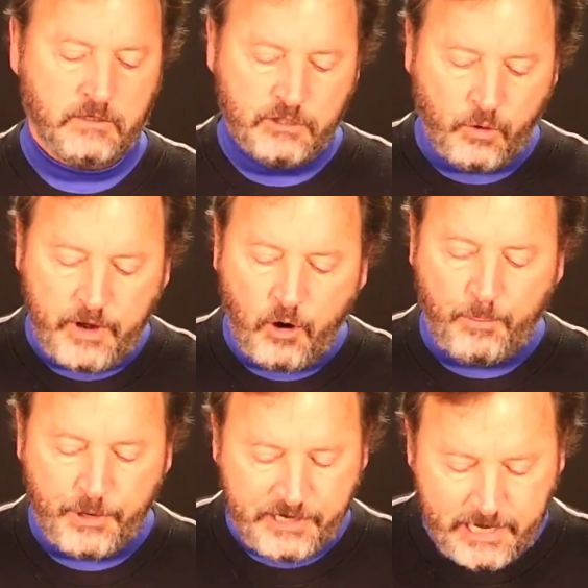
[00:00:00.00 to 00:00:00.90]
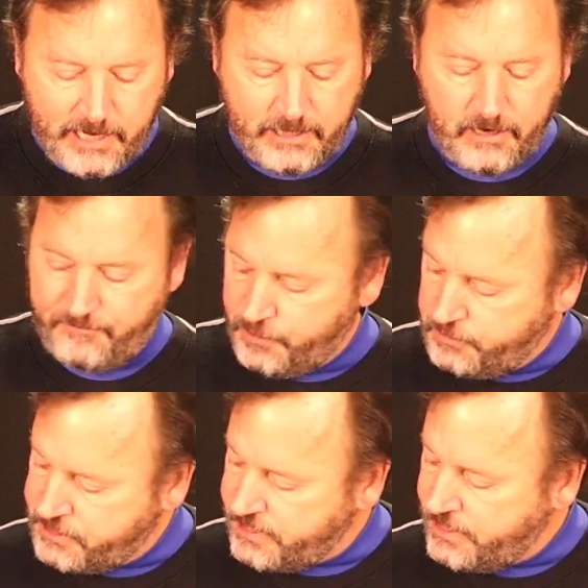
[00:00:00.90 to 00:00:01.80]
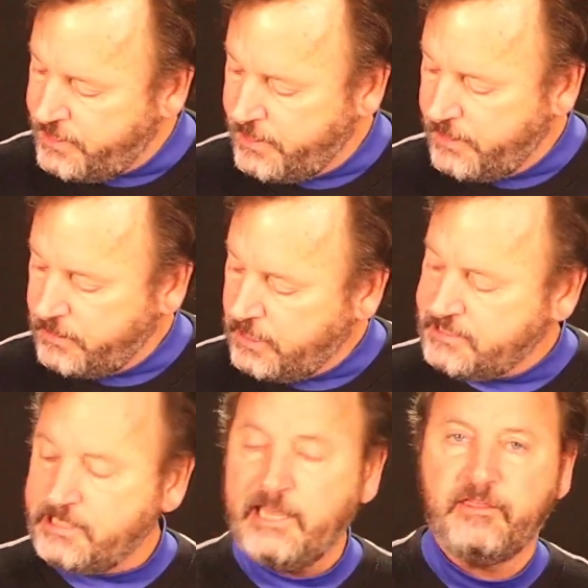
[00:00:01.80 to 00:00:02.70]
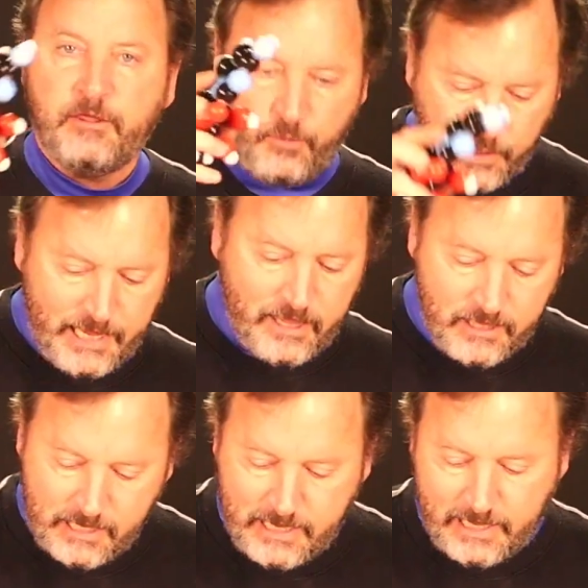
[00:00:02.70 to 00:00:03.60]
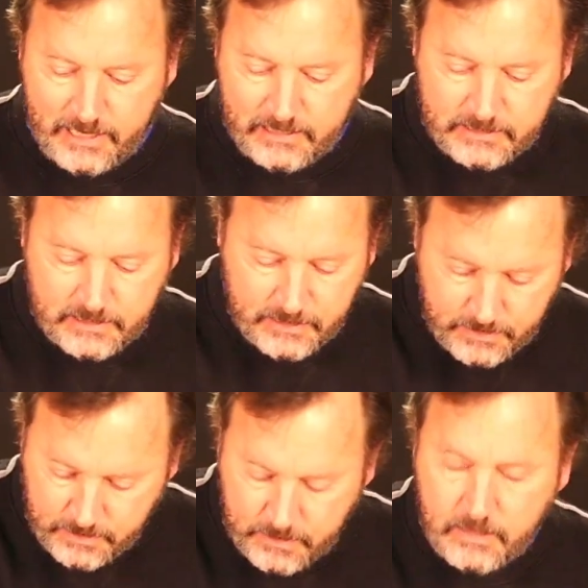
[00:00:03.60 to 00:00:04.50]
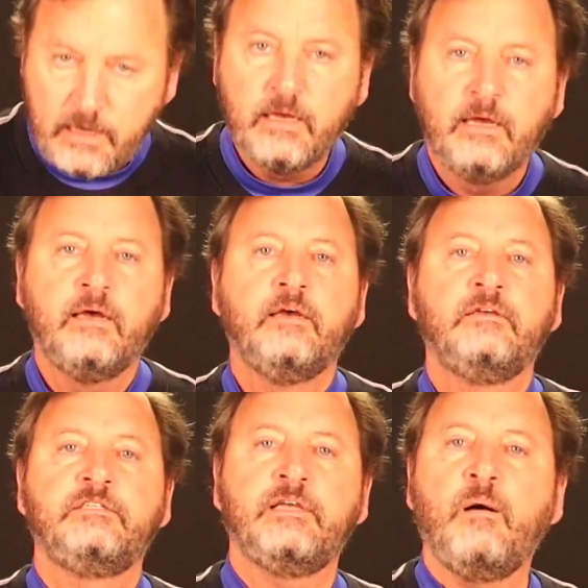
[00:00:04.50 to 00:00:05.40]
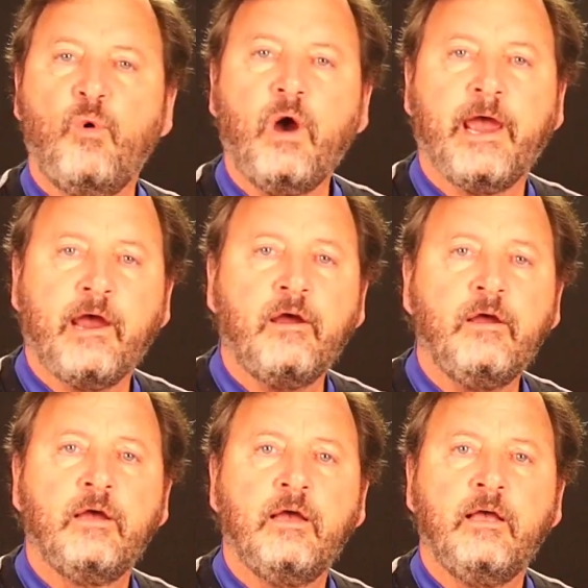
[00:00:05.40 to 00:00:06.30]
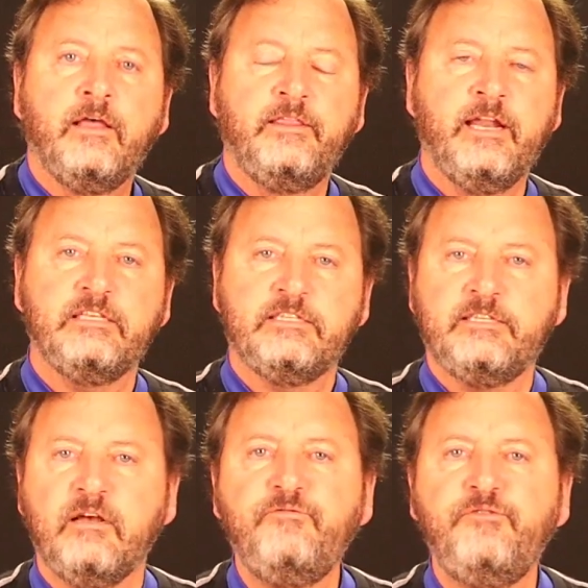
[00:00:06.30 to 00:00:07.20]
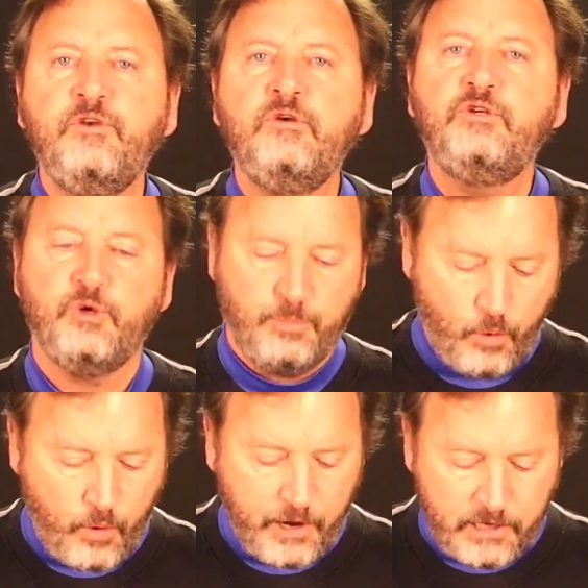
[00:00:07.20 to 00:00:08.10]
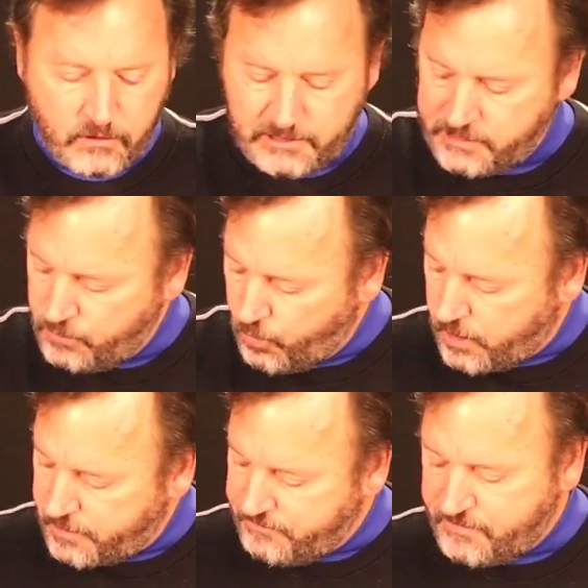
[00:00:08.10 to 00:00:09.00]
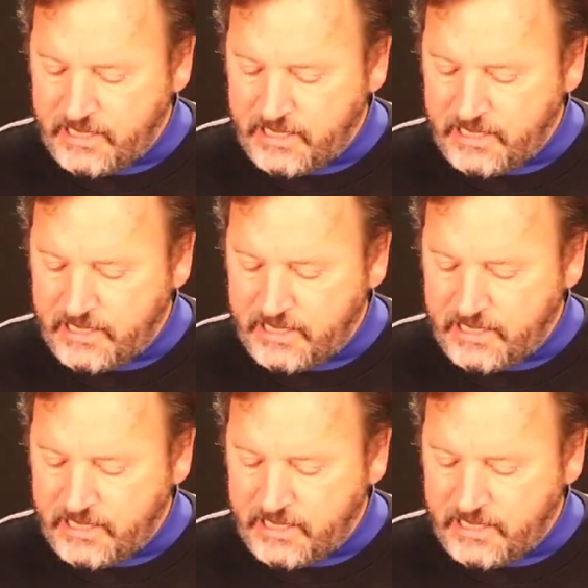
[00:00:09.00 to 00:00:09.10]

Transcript: So it'll predict that if you see, let's say, 3 of these somewhere, then at some future point you'll see 1 of